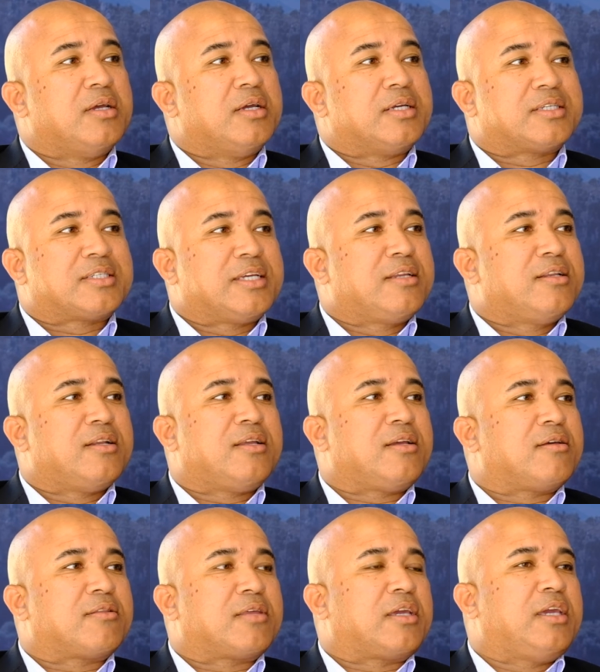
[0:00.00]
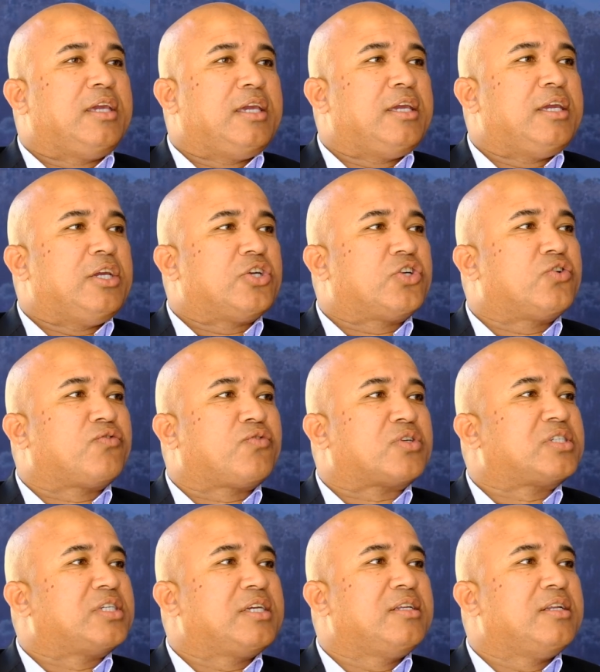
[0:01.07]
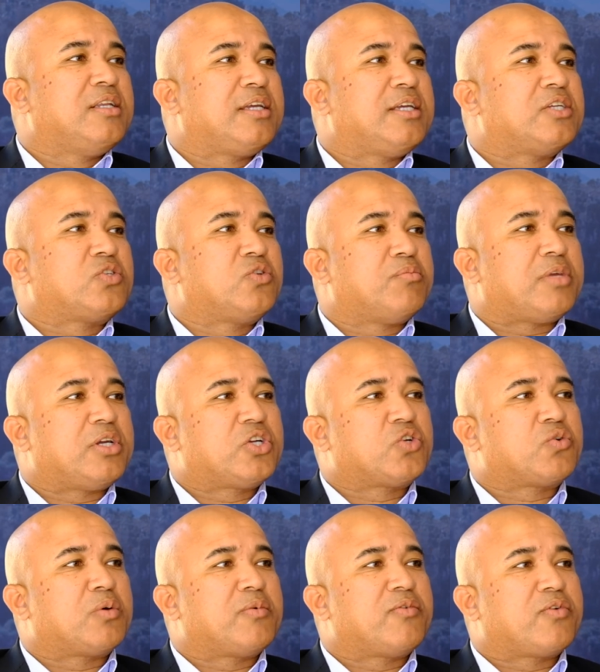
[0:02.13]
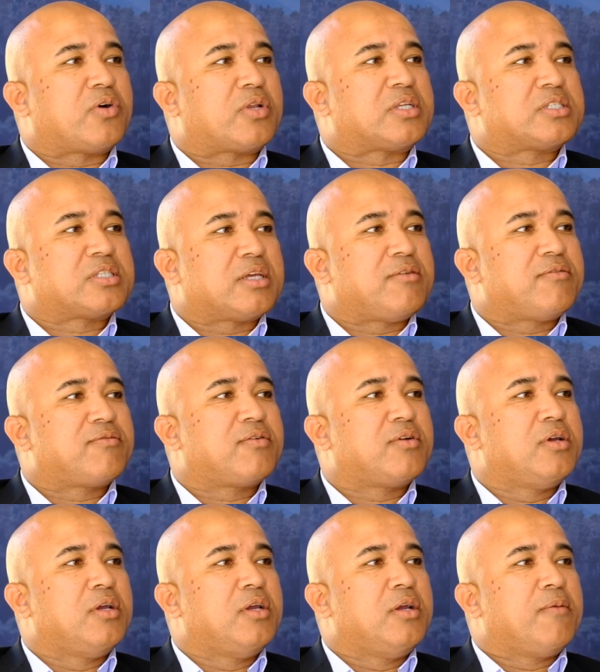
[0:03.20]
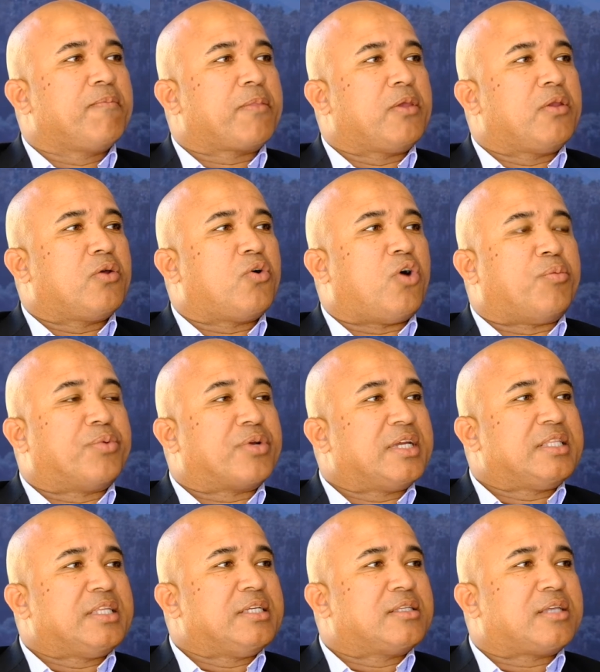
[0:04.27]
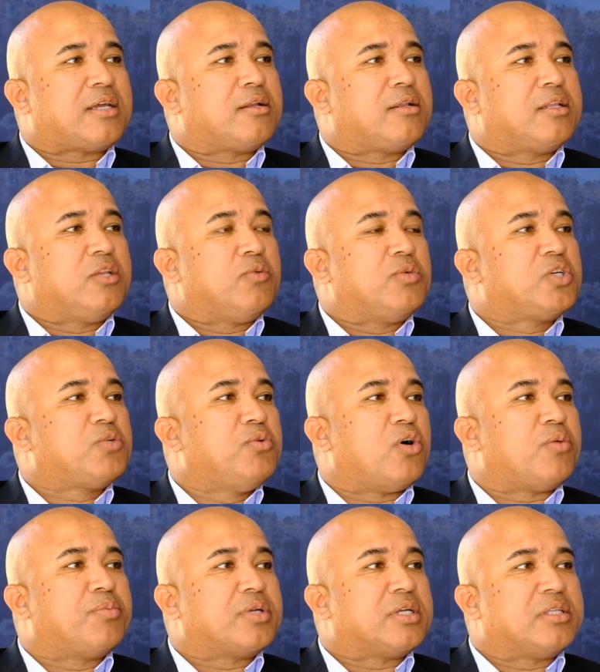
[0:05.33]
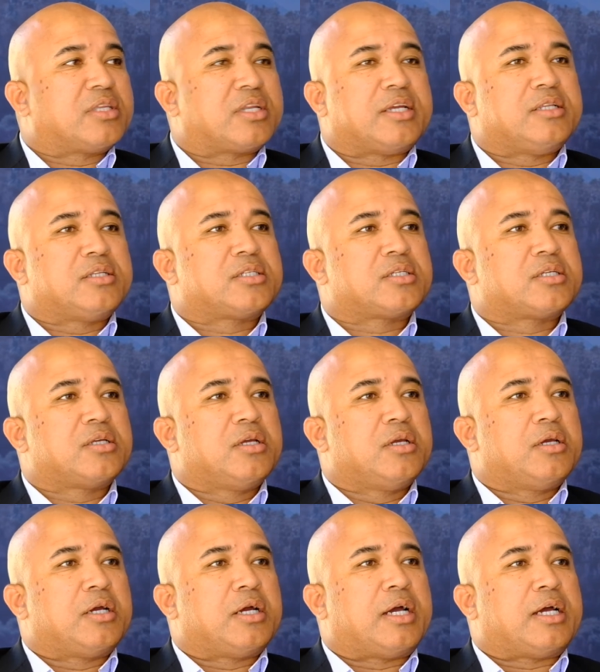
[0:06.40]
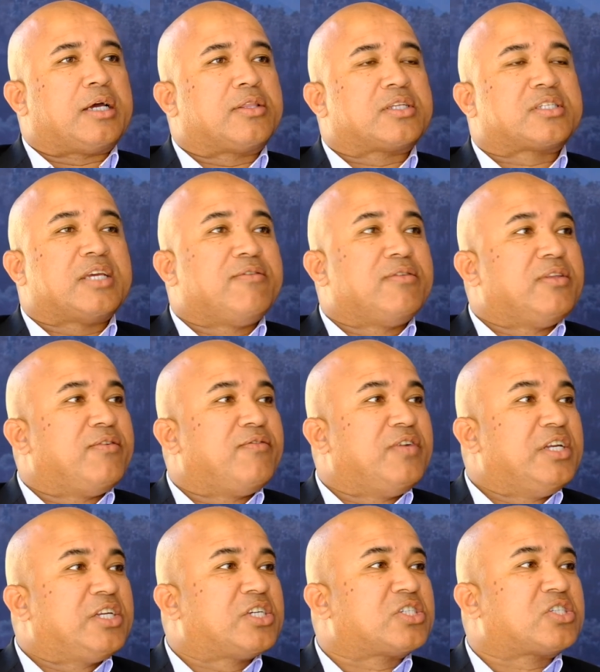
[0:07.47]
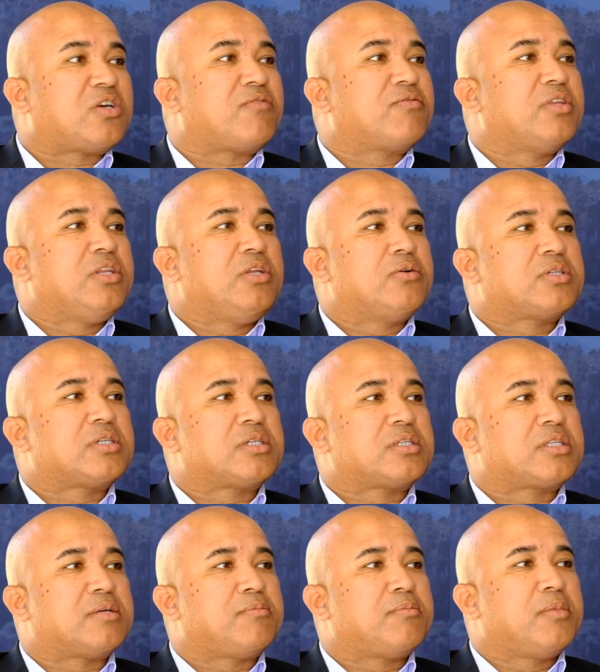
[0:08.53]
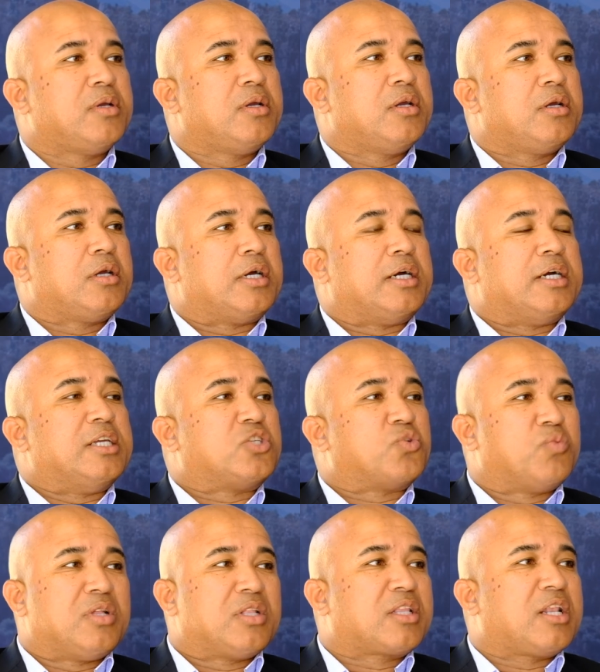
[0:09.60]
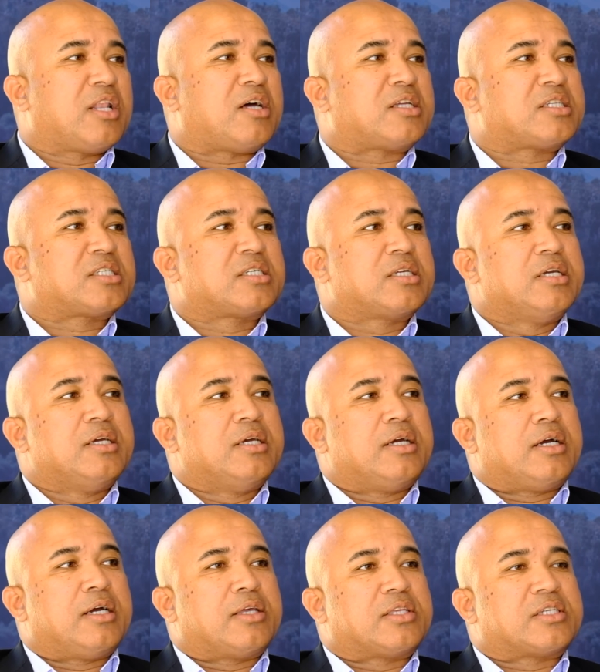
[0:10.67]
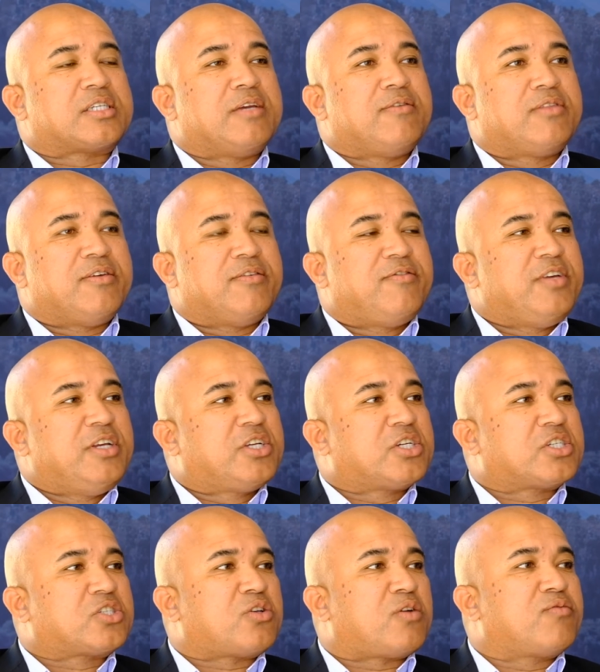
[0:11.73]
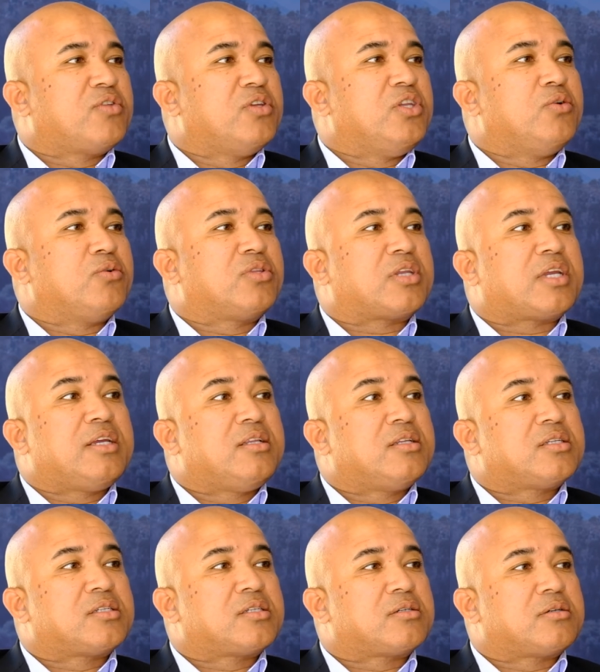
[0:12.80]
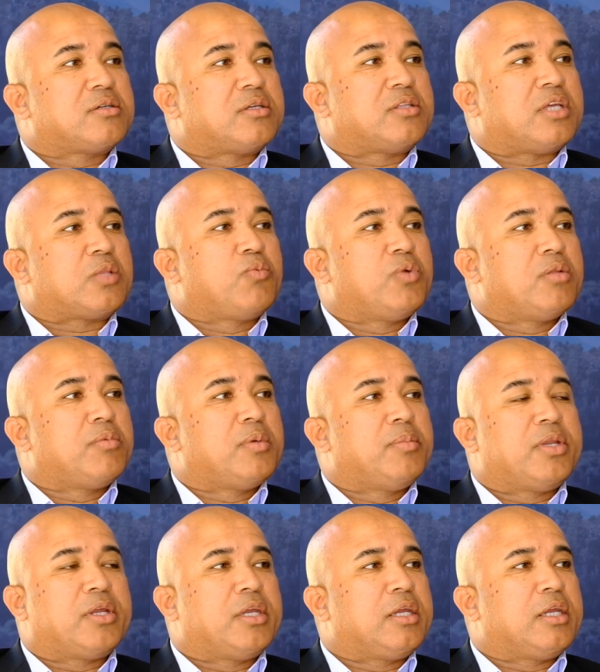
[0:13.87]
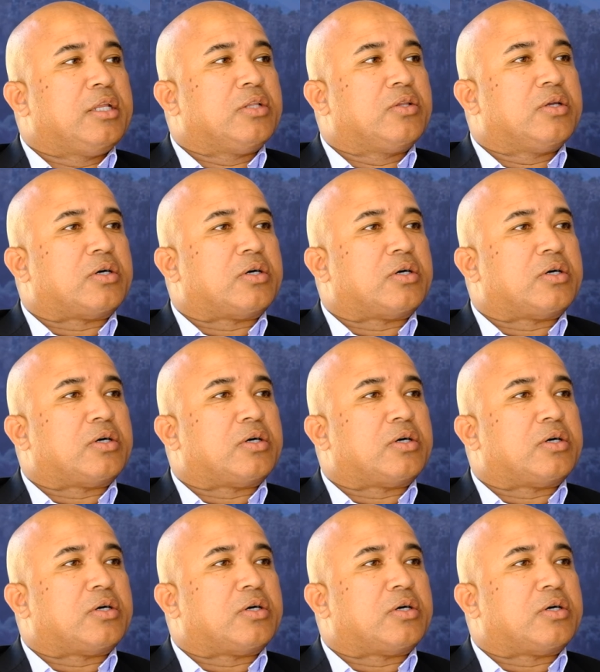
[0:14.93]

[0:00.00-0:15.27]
Signaling, the key issue for signaling is to make sure we've got a safe operating tunnel in which we operate trains. The safety features of the new system, it's world class. The safety features of the new trains that we'll be bringing in,